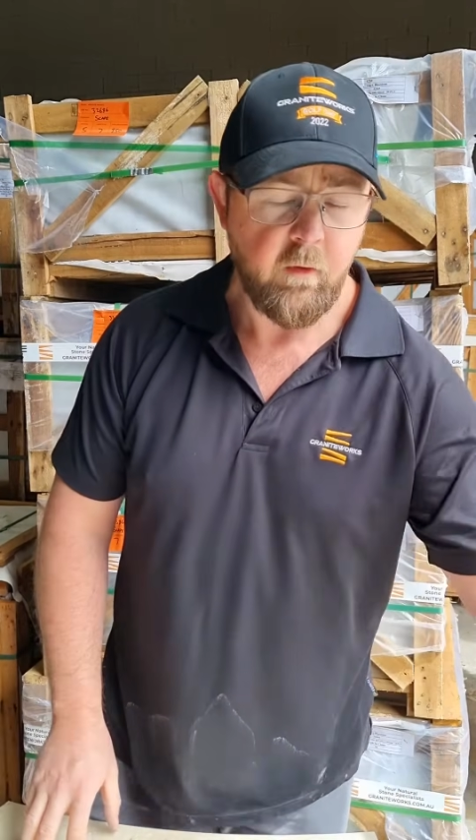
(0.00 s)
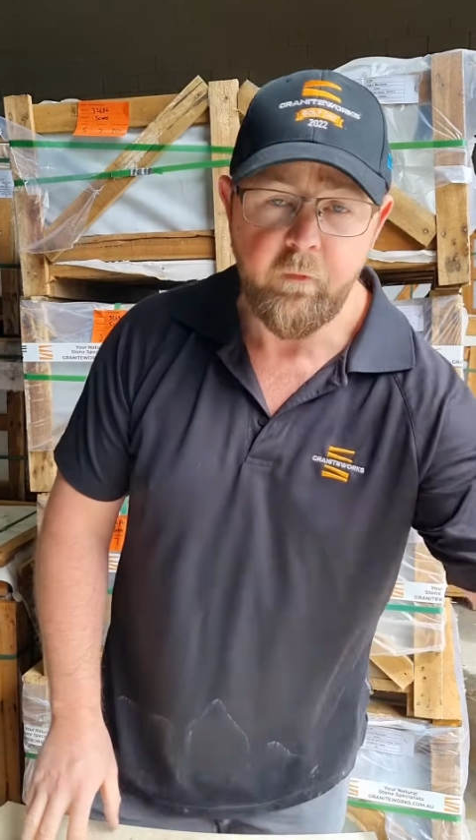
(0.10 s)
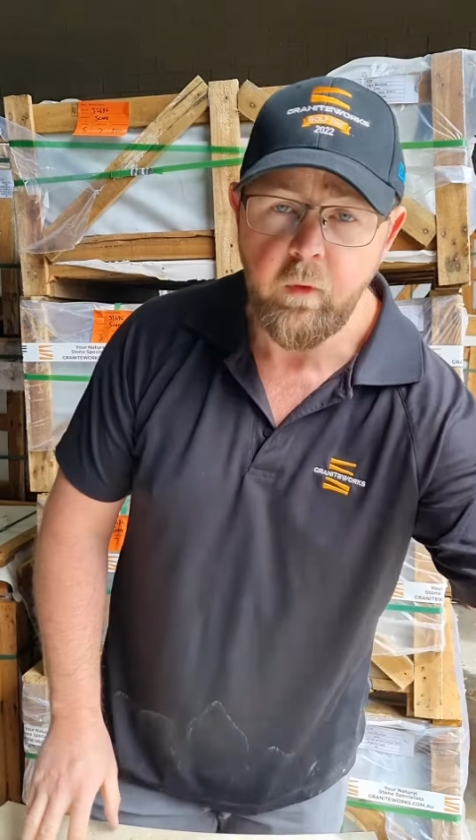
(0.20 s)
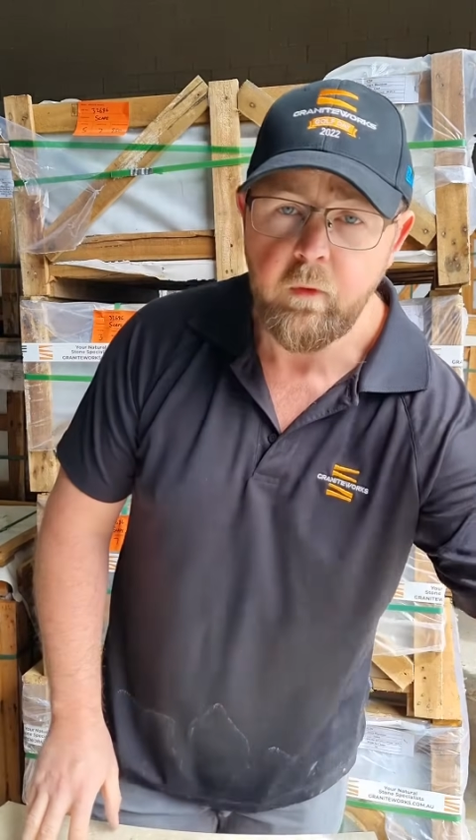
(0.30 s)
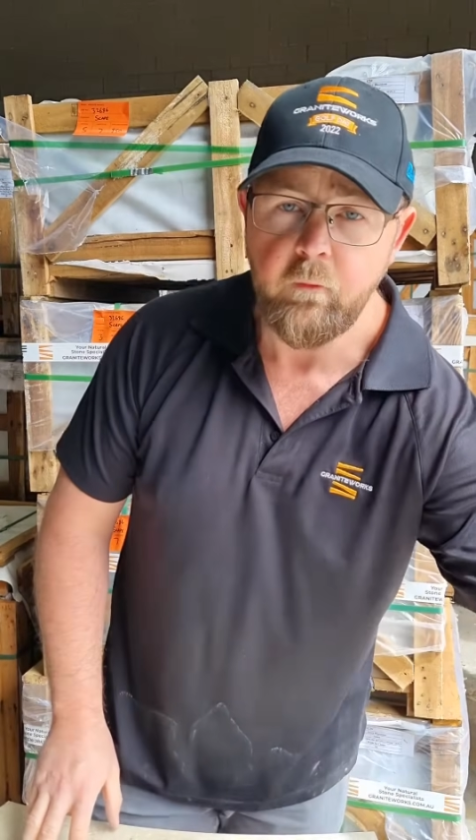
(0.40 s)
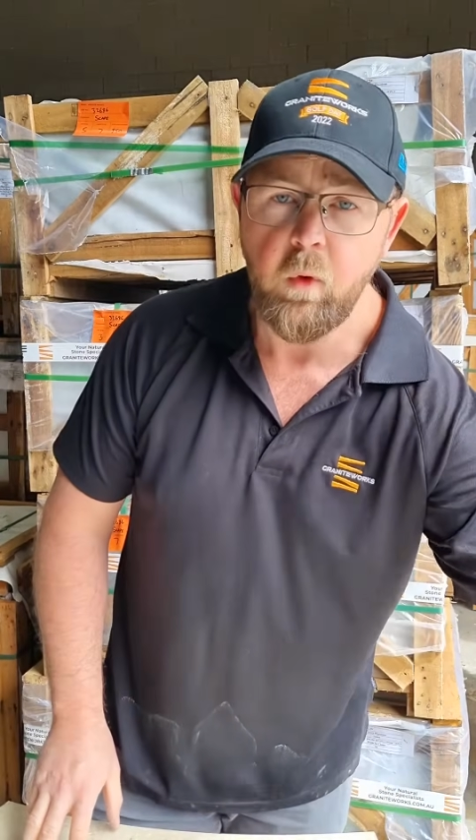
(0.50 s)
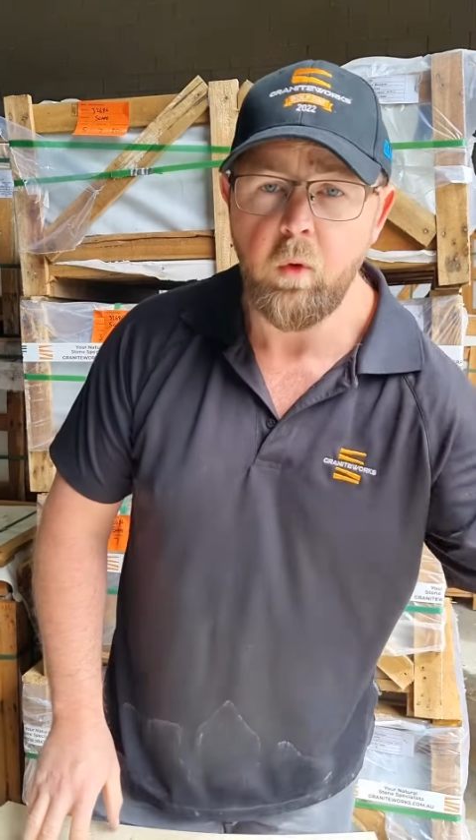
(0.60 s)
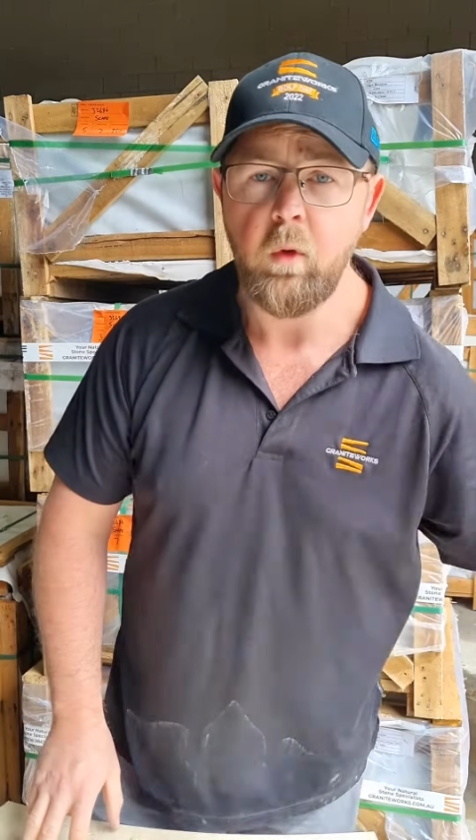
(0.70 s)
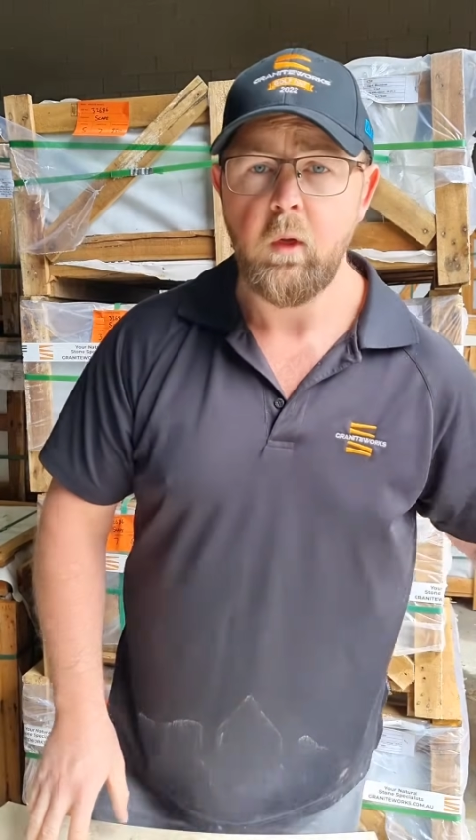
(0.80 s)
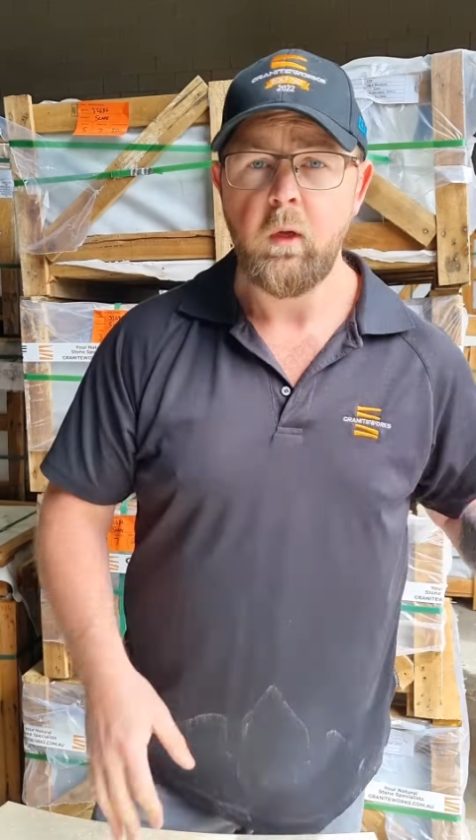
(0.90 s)
first of
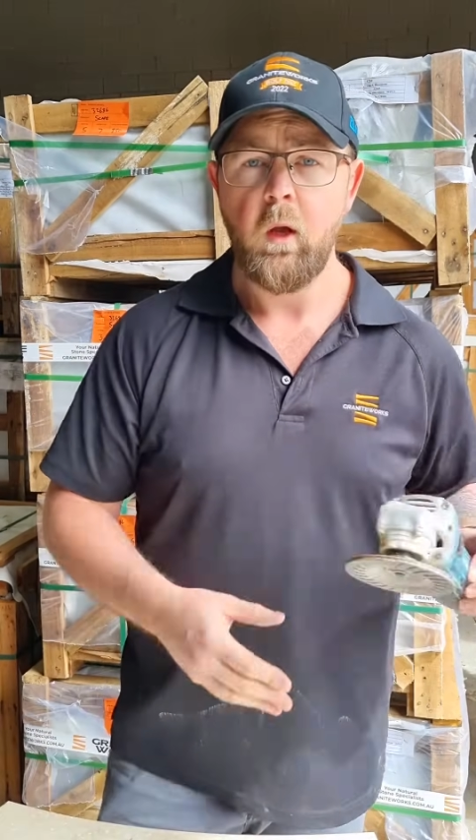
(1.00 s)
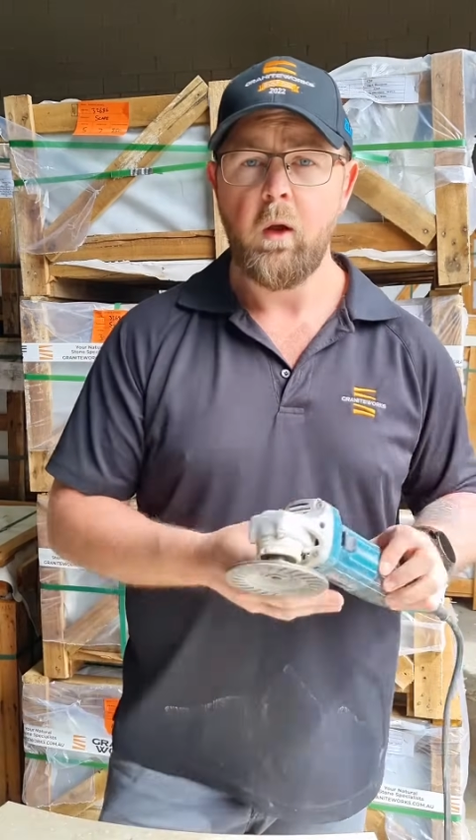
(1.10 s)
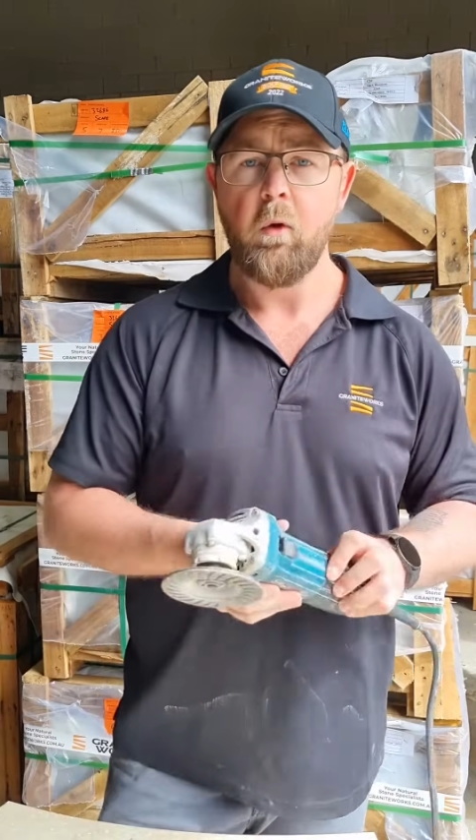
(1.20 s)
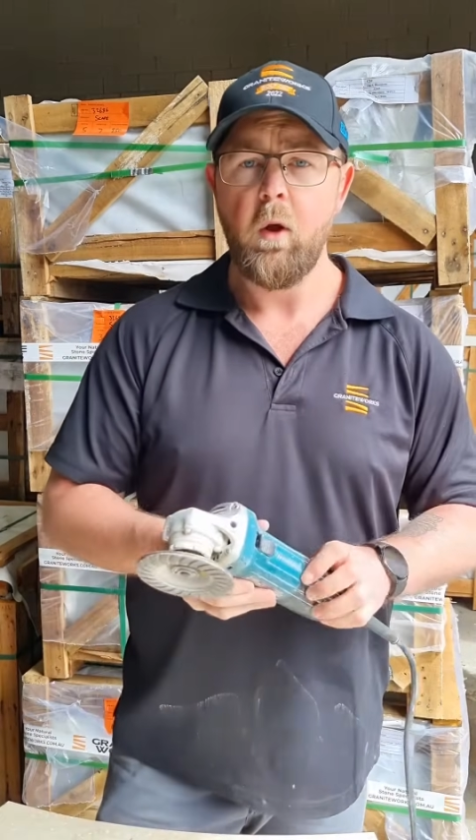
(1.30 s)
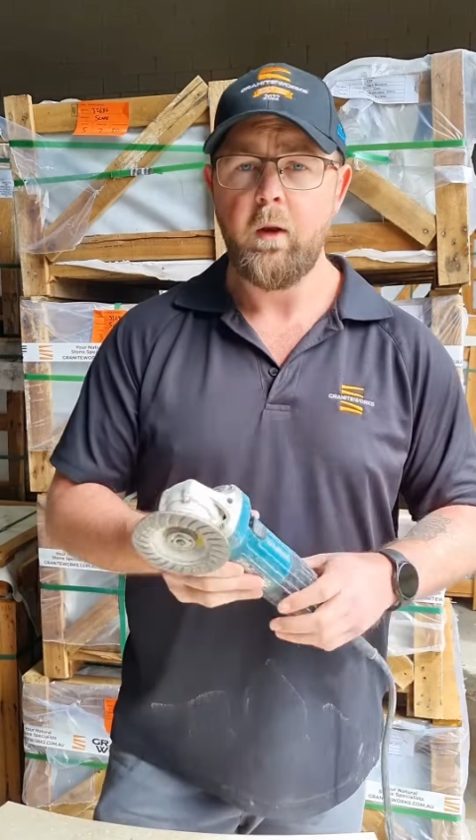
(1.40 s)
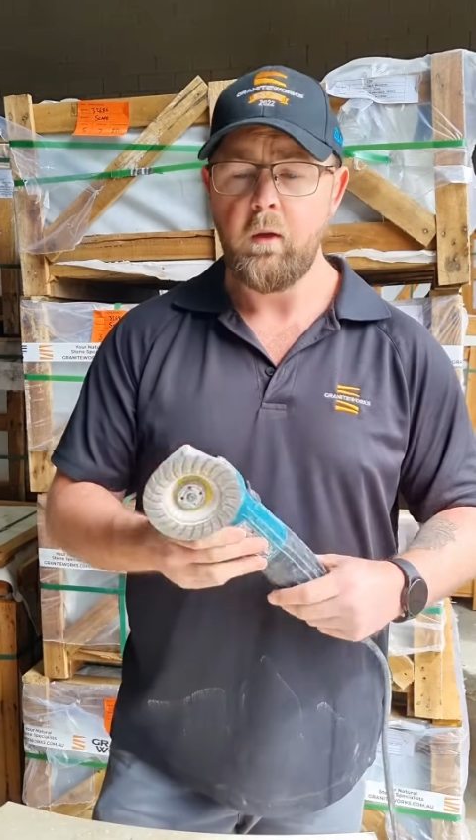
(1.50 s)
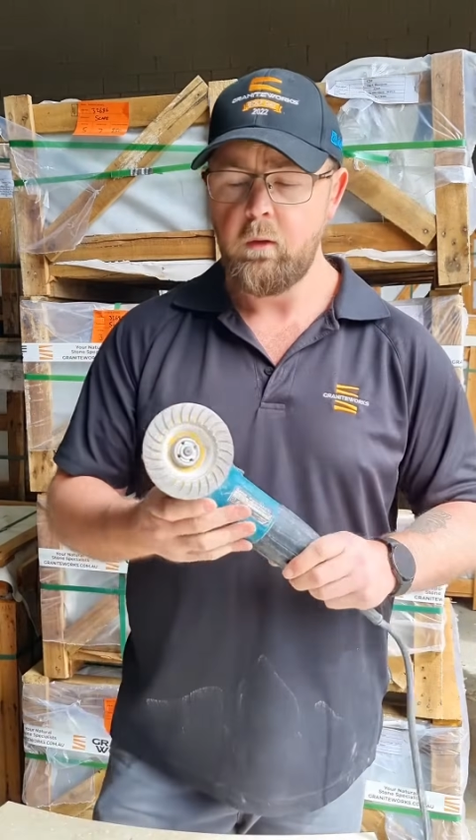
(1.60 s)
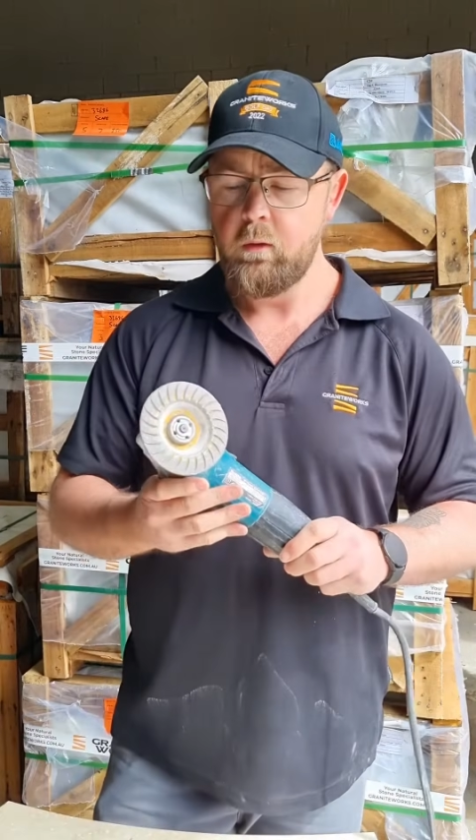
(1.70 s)
all, a grinder